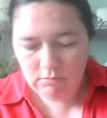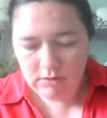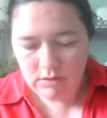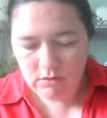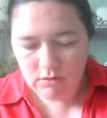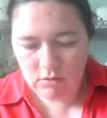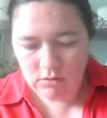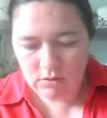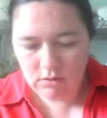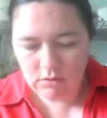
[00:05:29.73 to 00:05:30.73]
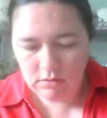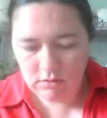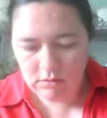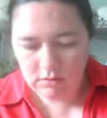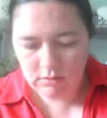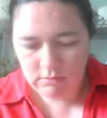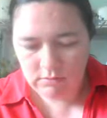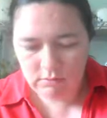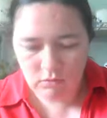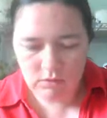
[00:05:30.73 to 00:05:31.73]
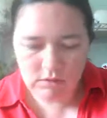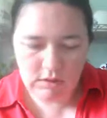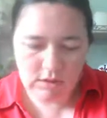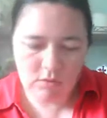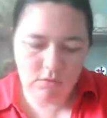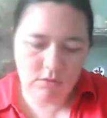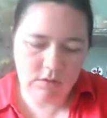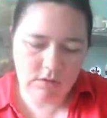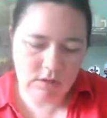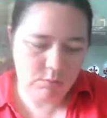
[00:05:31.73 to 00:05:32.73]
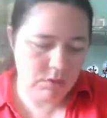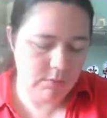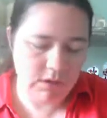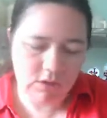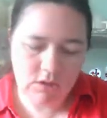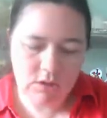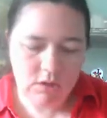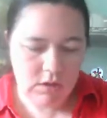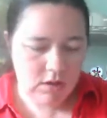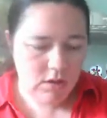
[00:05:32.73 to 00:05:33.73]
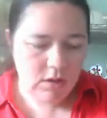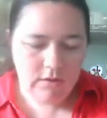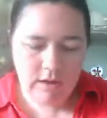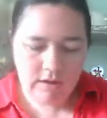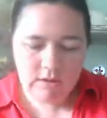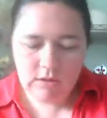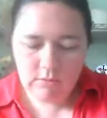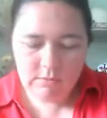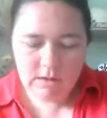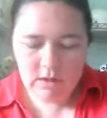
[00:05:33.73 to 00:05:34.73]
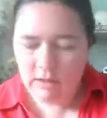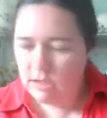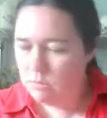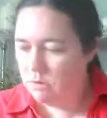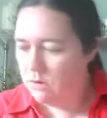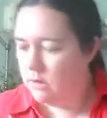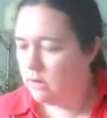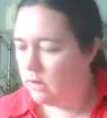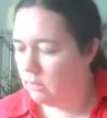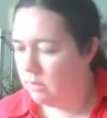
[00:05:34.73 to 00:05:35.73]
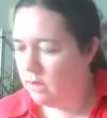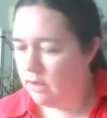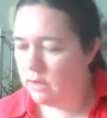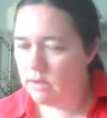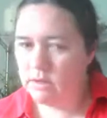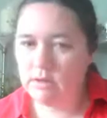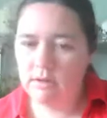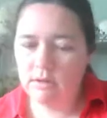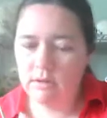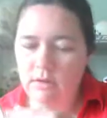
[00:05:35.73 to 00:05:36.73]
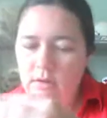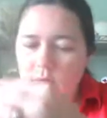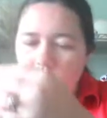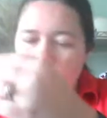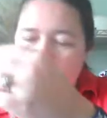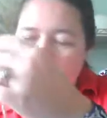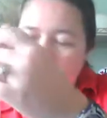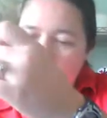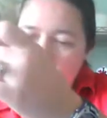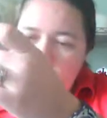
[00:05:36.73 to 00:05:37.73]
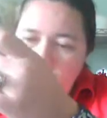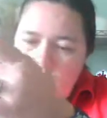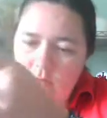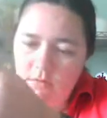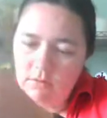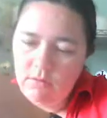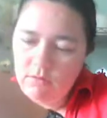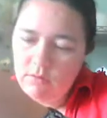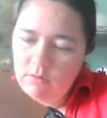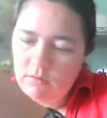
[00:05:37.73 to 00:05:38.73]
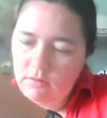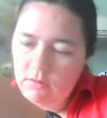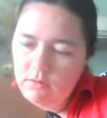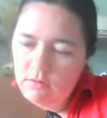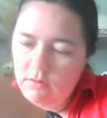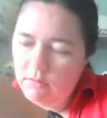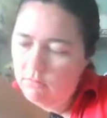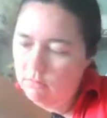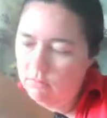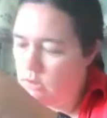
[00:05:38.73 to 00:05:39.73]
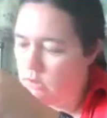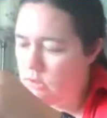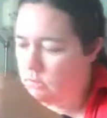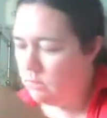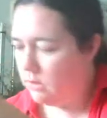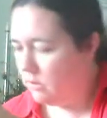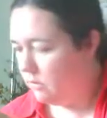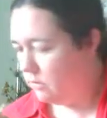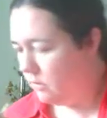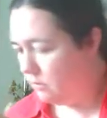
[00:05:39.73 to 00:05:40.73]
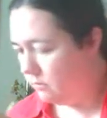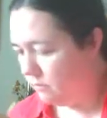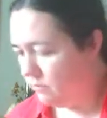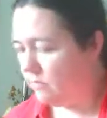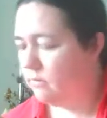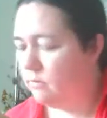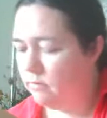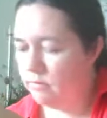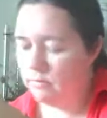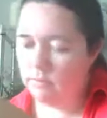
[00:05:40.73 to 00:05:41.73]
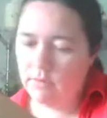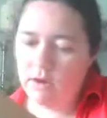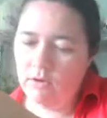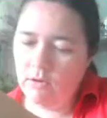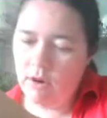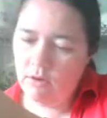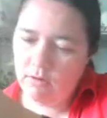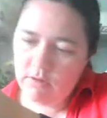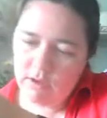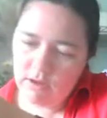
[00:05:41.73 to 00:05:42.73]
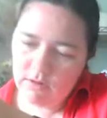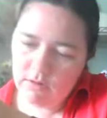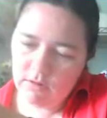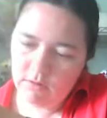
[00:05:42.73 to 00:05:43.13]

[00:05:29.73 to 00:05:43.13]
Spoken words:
scissors are scissors and orange sticks are orange sticks pretty much. Okay, so I'm taking this one and I'm heating it. My heater, which you can do with your hair dryer again.